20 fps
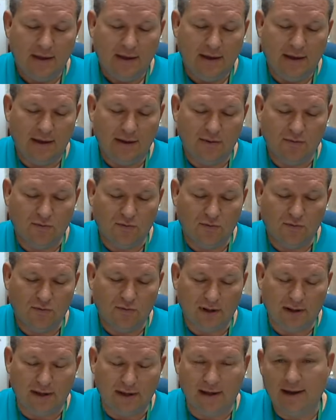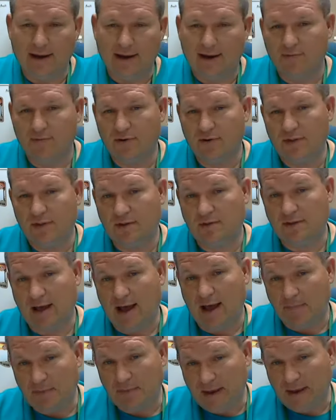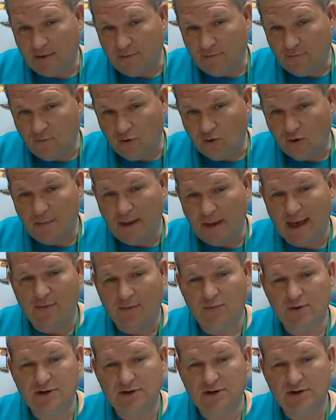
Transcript: and really cover the top-down format,